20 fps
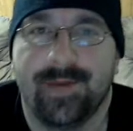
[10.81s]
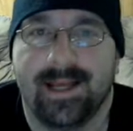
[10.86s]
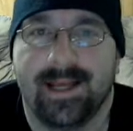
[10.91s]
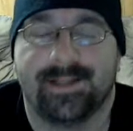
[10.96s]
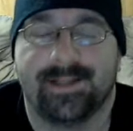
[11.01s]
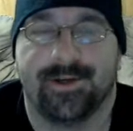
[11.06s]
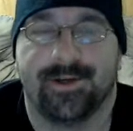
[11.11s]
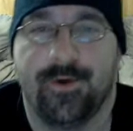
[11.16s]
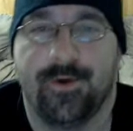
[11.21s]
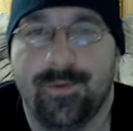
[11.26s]

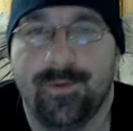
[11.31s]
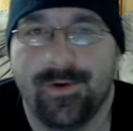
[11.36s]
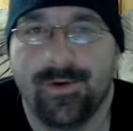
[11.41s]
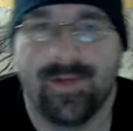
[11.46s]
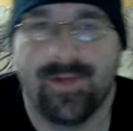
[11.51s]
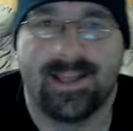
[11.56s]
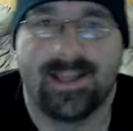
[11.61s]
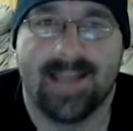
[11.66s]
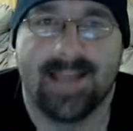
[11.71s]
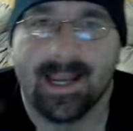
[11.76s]
It's Ubu
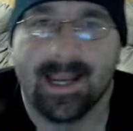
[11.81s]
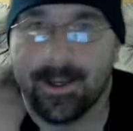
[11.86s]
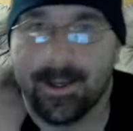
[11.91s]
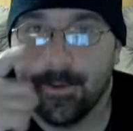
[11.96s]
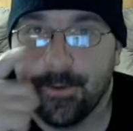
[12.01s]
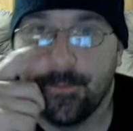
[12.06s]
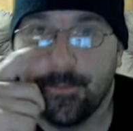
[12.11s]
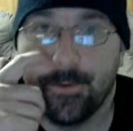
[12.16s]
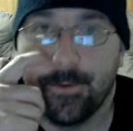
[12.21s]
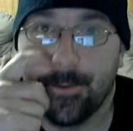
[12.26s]
the Tech
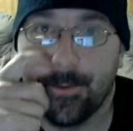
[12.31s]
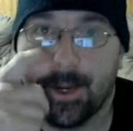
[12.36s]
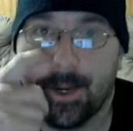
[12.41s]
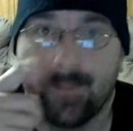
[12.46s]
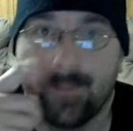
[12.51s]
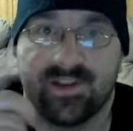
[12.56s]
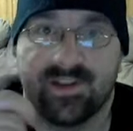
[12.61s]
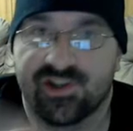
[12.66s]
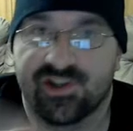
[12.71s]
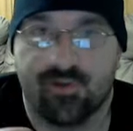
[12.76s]
Guru
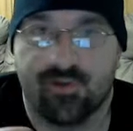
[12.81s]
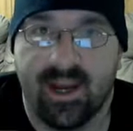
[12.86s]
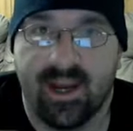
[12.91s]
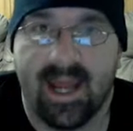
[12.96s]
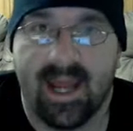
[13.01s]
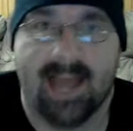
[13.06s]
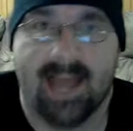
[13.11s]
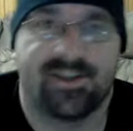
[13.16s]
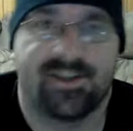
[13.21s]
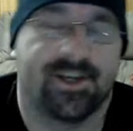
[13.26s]
coming straight
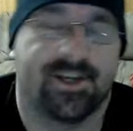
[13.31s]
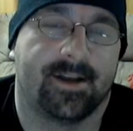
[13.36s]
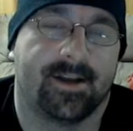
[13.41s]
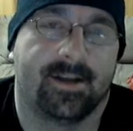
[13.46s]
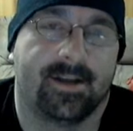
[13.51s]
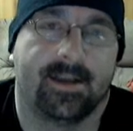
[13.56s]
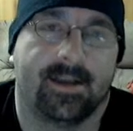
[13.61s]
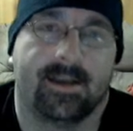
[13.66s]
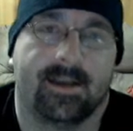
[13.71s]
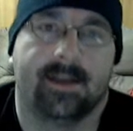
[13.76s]
at you.
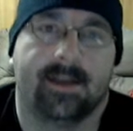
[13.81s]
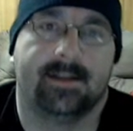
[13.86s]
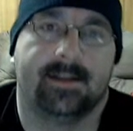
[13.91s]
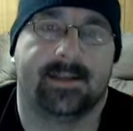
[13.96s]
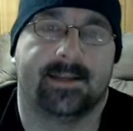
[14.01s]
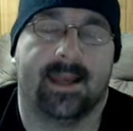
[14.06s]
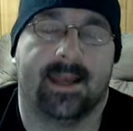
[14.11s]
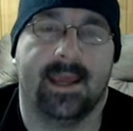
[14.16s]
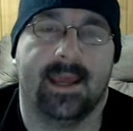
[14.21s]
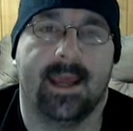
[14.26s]

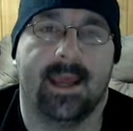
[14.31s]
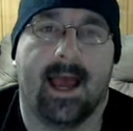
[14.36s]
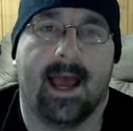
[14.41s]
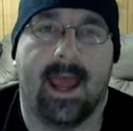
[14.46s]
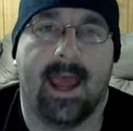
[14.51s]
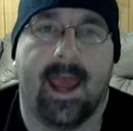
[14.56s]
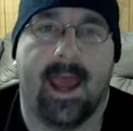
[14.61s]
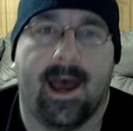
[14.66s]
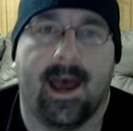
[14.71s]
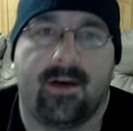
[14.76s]
Today I
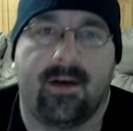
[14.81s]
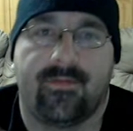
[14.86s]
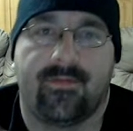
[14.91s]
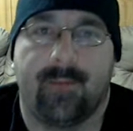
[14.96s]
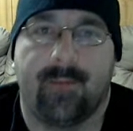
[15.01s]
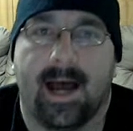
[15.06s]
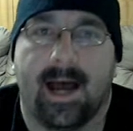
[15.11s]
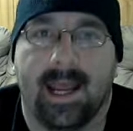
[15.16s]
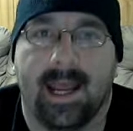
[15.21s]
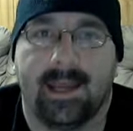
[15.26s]
have
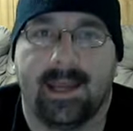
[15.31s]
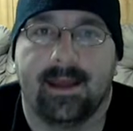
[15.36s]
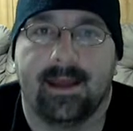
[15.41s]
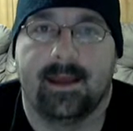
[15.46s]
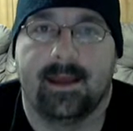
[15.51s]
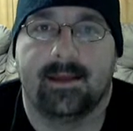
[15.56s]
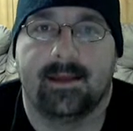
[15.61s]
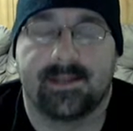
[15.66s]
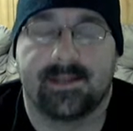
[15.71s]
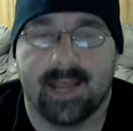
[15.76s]
my
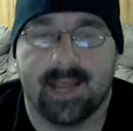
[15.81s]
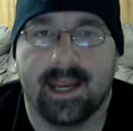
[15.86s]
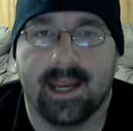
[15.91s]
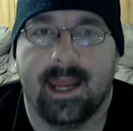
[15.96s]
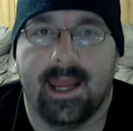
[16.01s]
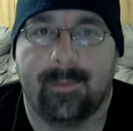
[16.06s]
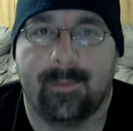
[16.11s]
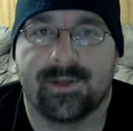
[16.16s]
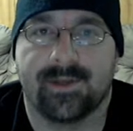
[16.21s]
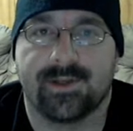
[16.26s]

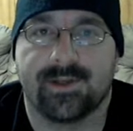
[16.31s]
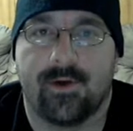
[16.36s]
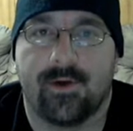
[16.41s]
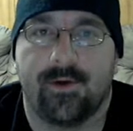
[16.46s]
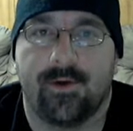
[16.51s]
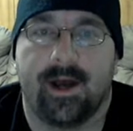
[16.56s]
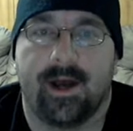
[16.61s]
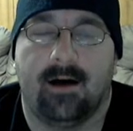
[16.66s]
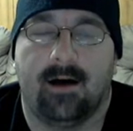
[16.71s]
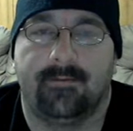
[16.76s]
second
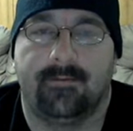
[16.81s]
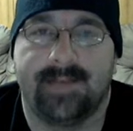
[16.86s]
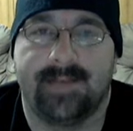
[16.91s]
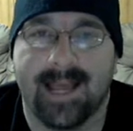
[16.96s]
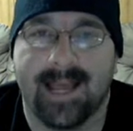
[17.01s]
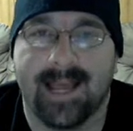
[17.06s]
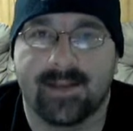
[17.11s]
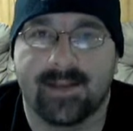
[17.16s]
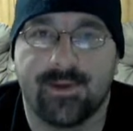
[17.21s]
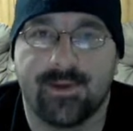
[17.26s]
episode of
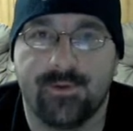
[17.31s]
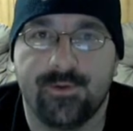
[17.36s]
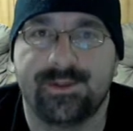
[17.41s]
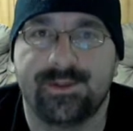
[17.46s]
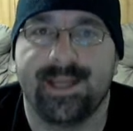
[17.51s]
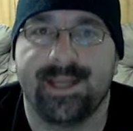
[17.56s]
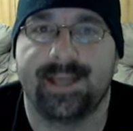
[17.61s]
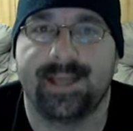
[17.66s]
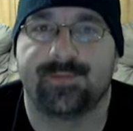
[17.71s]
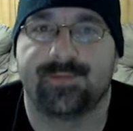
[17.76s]
Tech
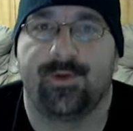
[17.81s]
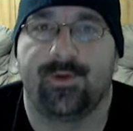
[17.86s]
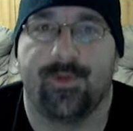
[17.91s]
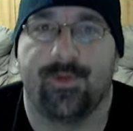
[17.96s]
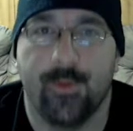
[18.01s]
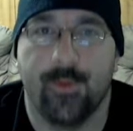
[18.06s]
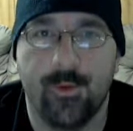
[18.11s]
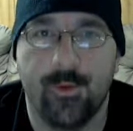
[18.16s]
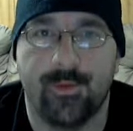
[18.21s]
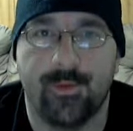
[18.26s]
Tuesdays with
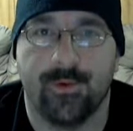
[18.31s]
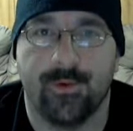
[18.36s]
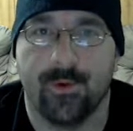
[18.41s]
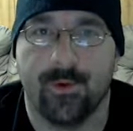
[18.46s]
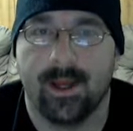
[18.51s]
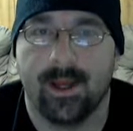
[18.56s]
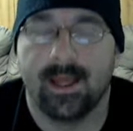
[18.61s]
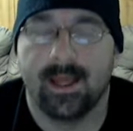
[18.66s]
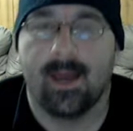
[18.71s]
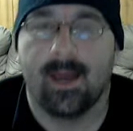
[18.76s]
Ubu.
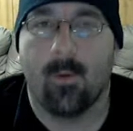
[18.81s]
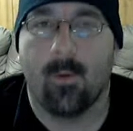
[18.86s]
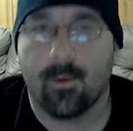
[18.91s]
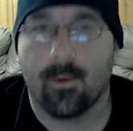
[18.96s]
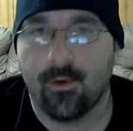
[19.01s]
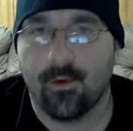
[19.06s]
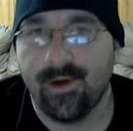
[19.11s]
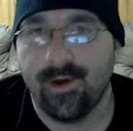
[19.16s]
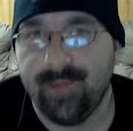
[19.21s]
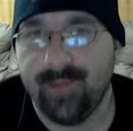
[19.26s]
What we're
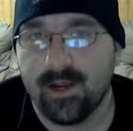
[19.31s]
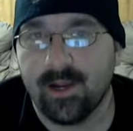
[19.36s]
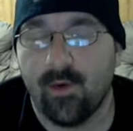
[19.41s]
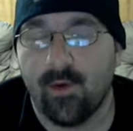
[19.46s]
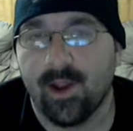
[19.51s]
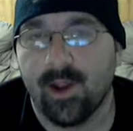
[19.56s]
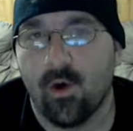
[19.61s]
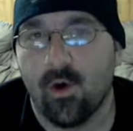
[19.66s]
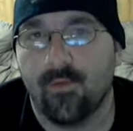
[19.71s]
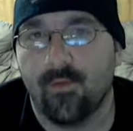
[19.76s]
going to be
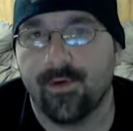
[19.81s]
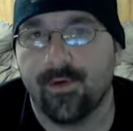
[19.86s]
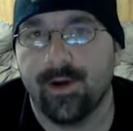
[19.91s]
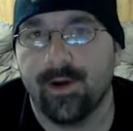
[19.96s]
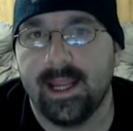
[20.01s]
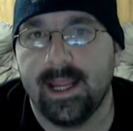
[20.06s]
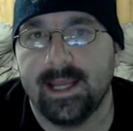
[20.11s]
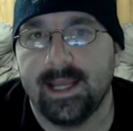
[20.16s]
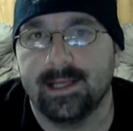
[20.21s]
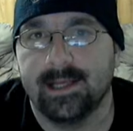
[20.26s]
going over
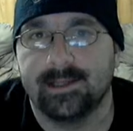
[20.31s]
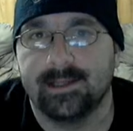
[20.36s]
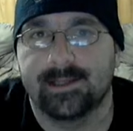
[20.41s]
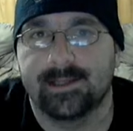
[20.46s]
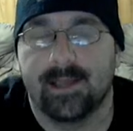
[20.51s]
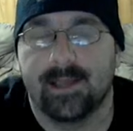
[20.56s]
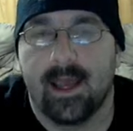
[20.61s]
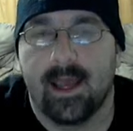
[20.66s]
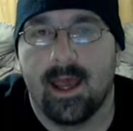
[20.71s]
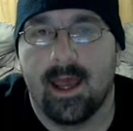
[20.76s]

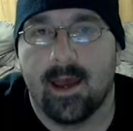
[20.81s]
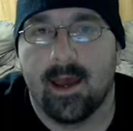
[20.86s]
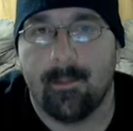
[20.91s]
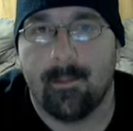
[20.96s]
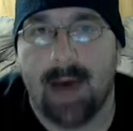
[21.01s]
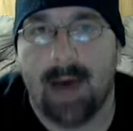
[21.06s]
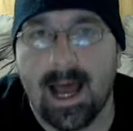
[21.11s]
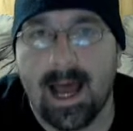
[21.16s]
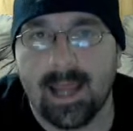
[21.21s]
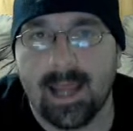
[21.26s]
is
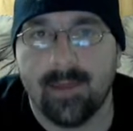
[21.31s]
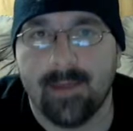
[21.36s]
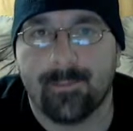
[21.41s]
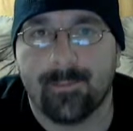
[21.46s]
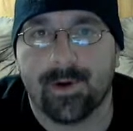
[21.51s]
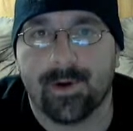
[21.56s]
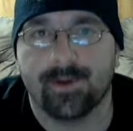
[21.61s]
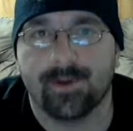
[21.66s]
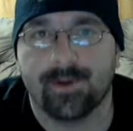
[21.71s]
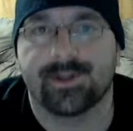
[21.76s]
my
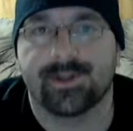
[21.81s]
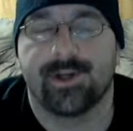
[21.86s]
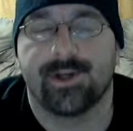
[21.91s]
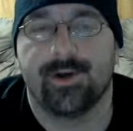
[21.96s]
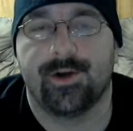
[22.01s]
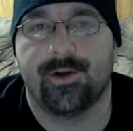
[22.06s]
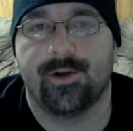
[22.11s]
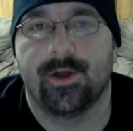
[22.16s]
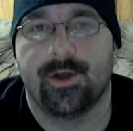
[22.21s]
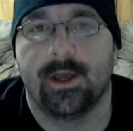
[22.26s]

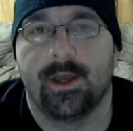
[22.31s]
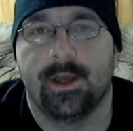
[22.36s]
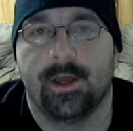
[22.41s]
personal